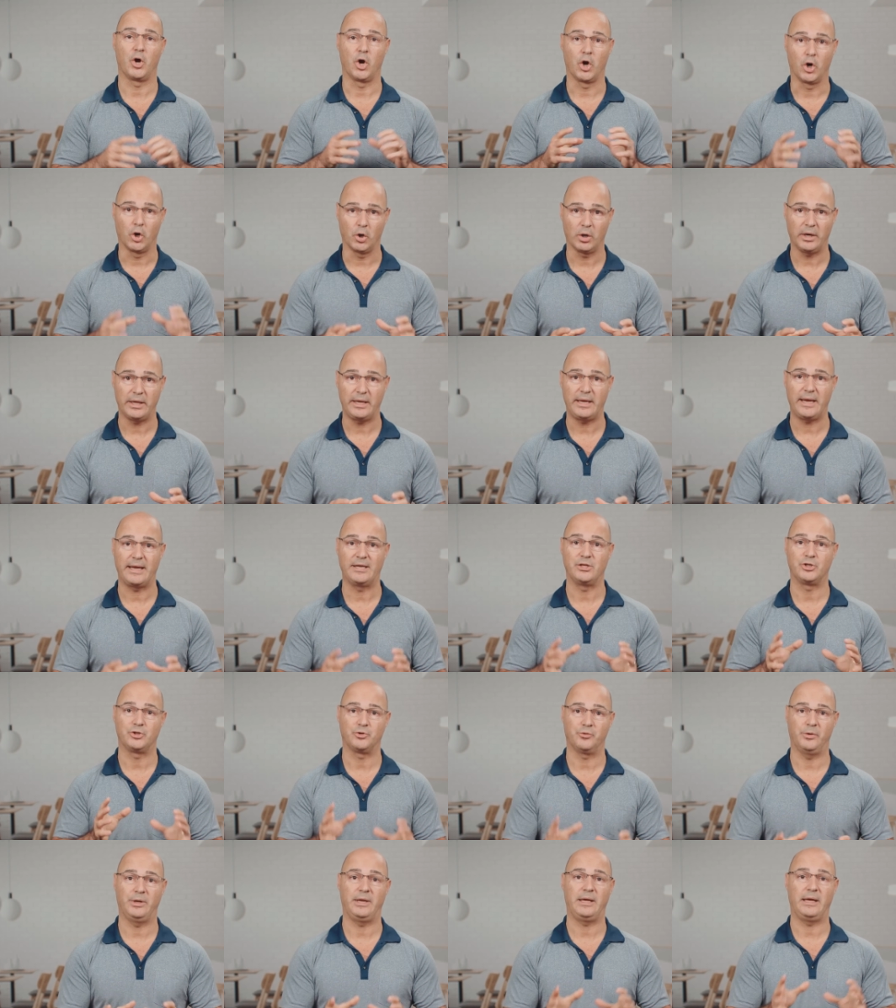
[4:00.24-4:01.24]
early and
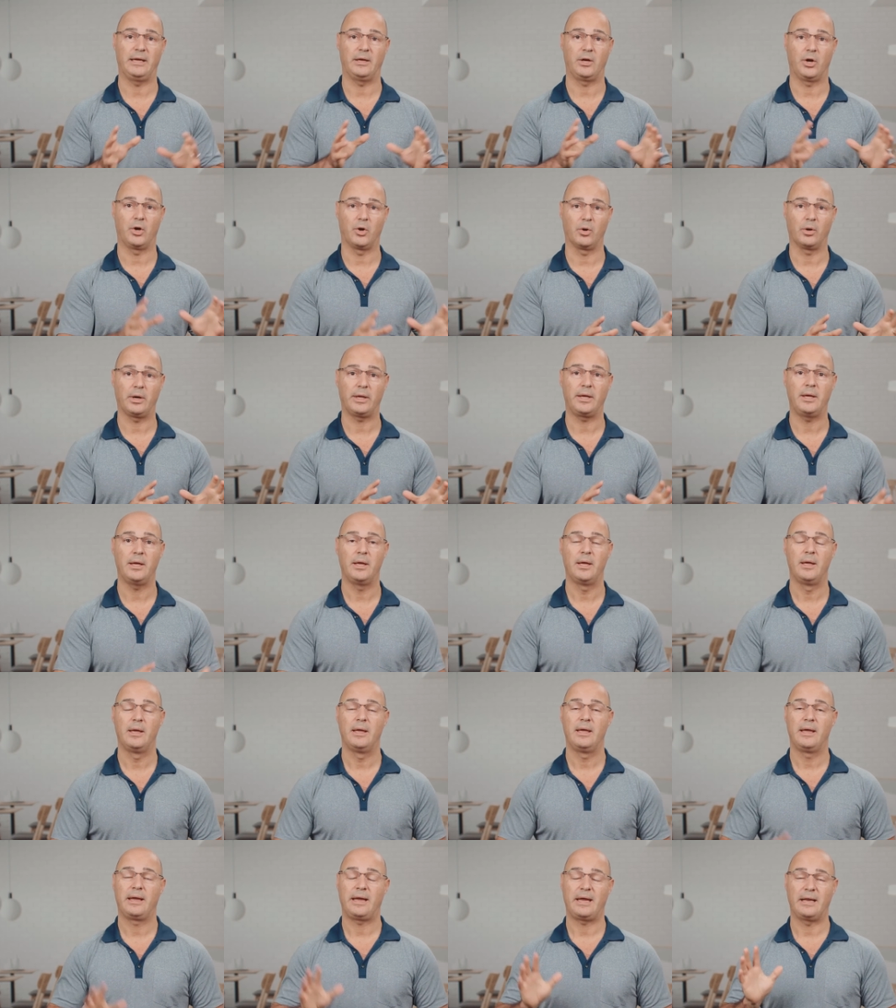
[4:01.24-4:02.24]
treating it early
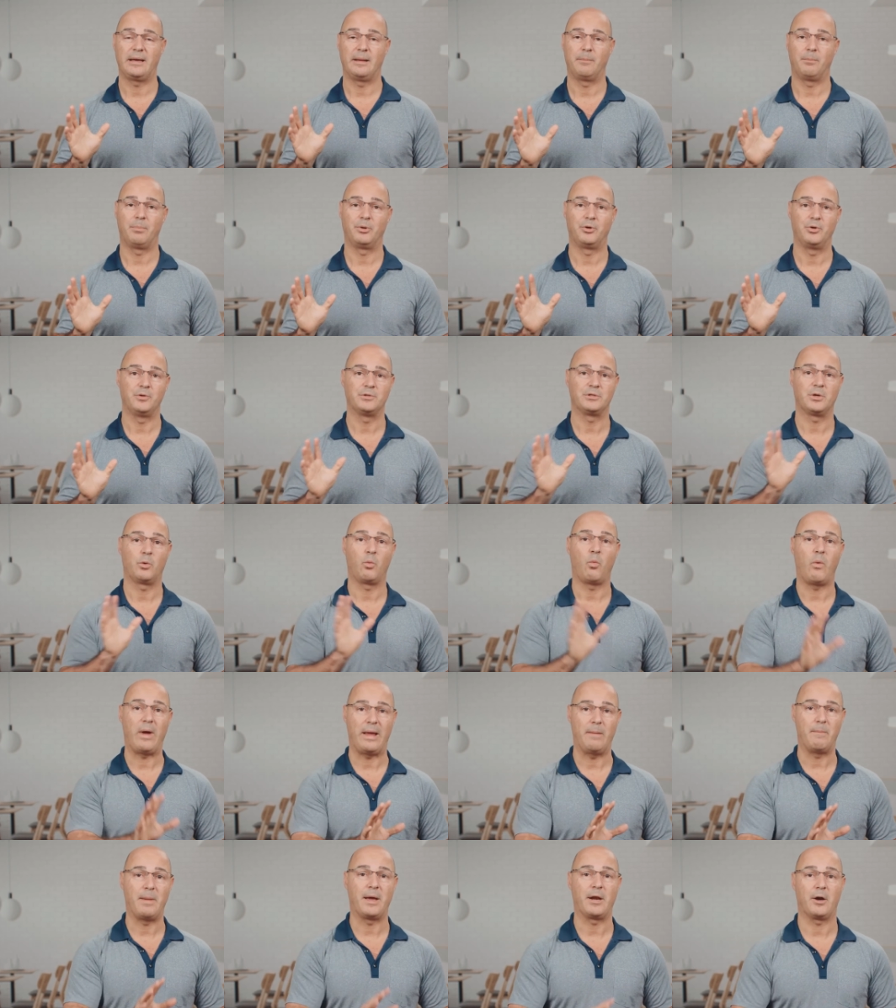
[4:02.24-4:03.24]
can produce a
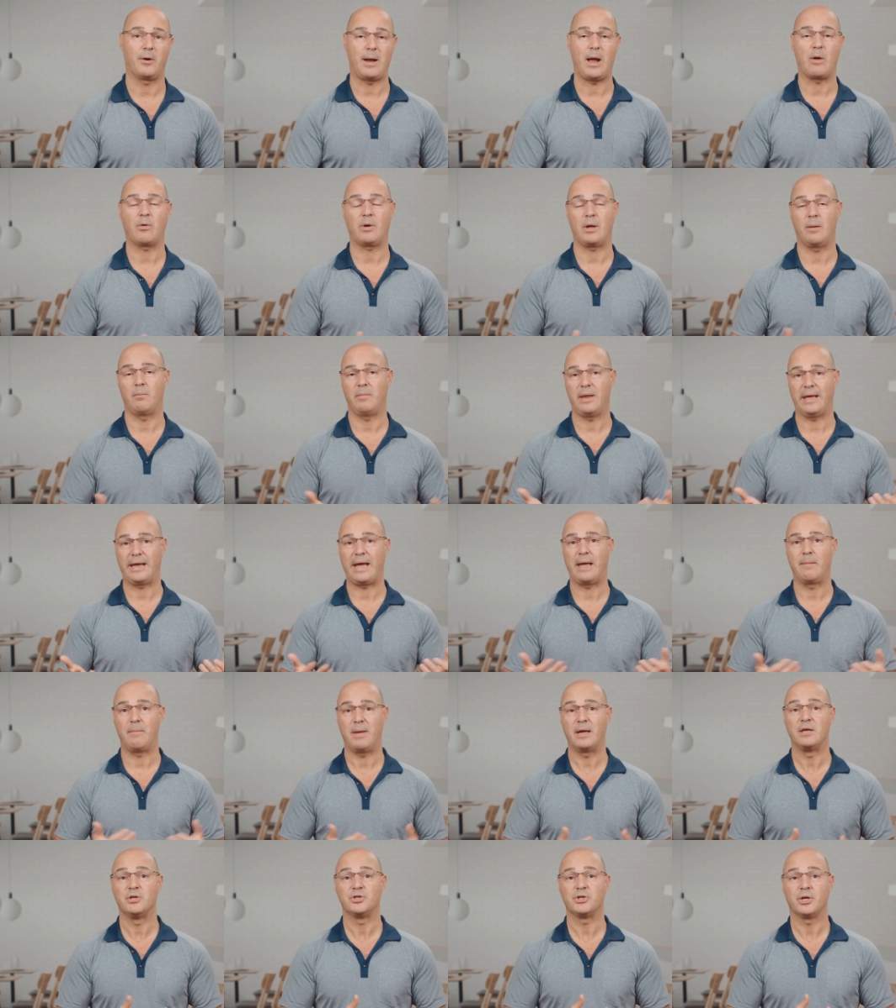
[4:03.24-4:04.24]
way better outcome, like I
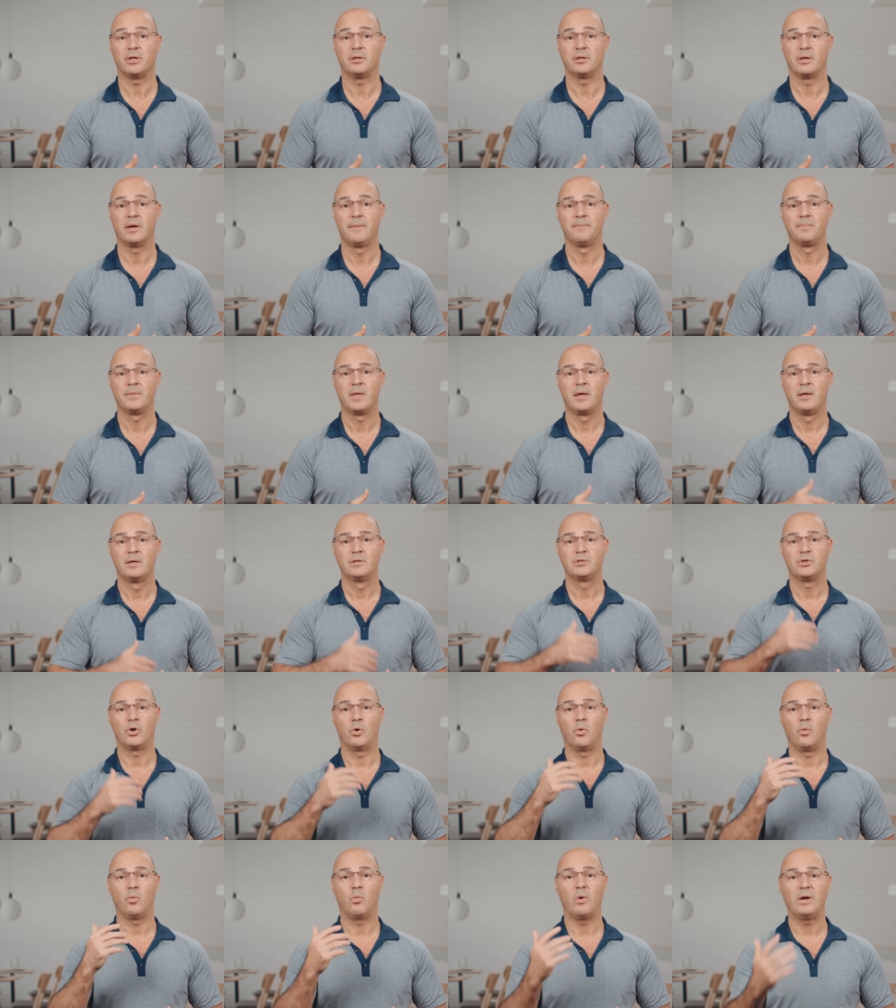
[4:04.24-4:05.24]
mentioned.
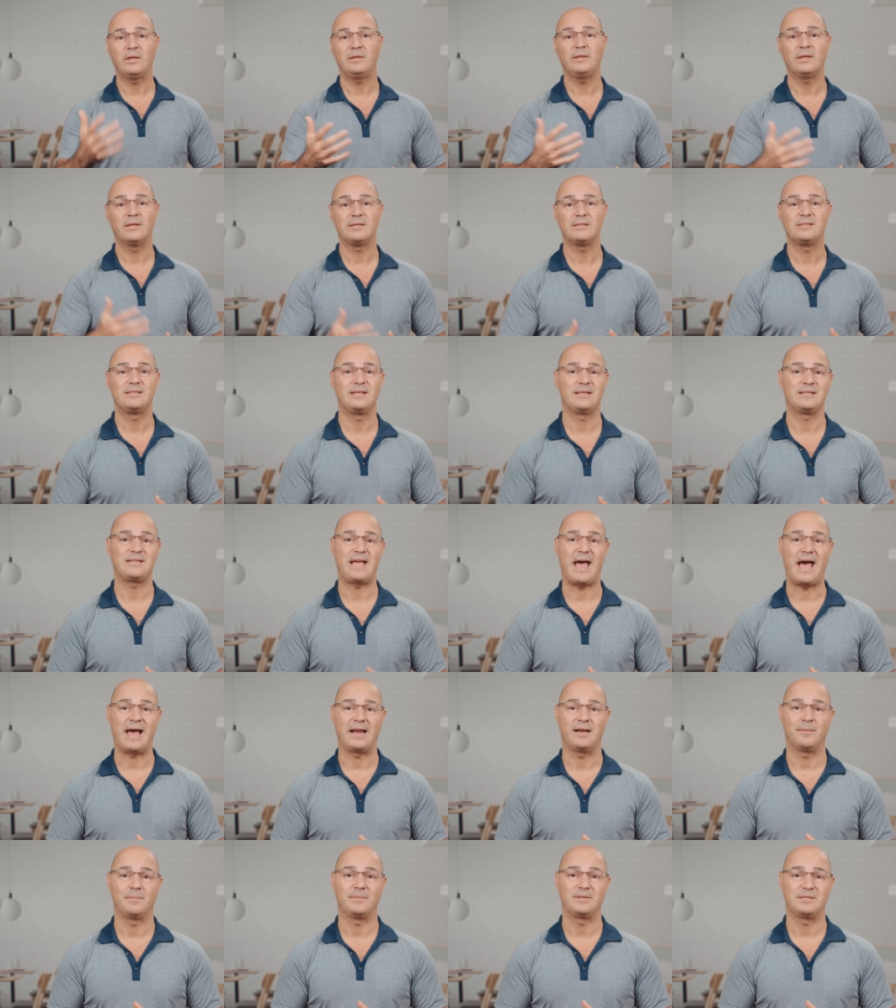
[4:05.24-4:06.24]
So what does this
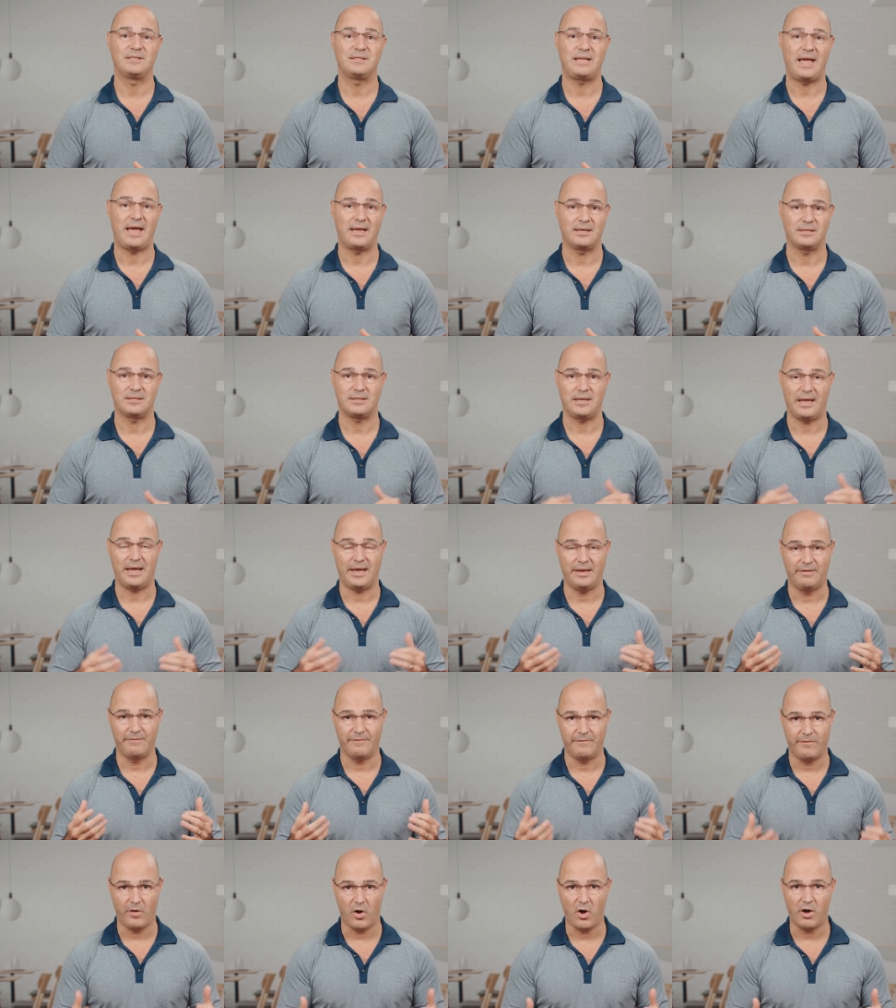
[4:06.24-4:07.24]
Adam's test
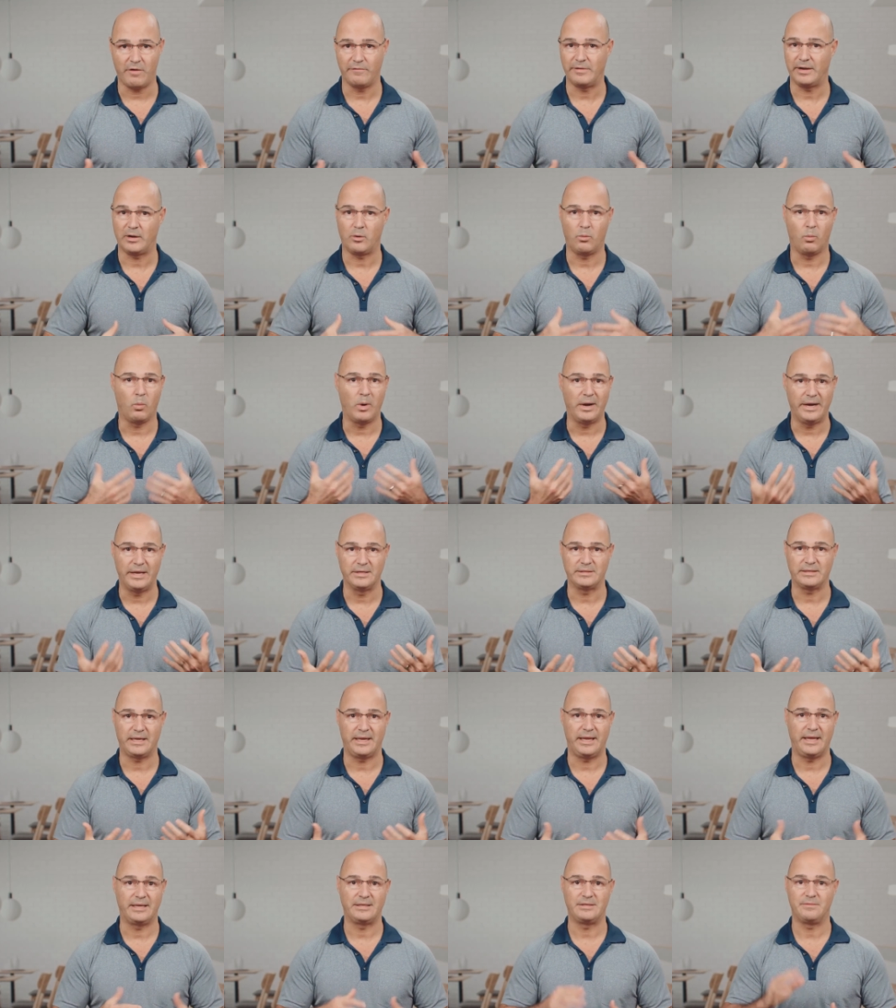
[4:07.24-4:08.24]
involve? Like, what is
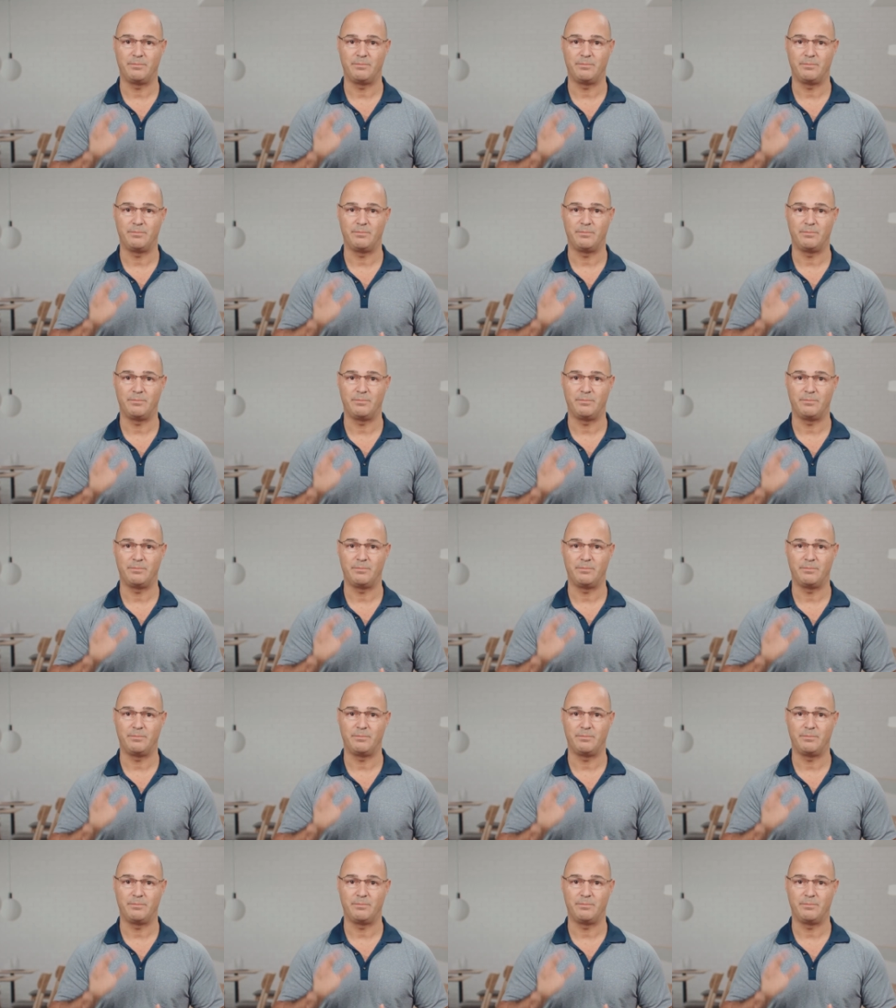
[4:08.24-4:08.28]
it? It's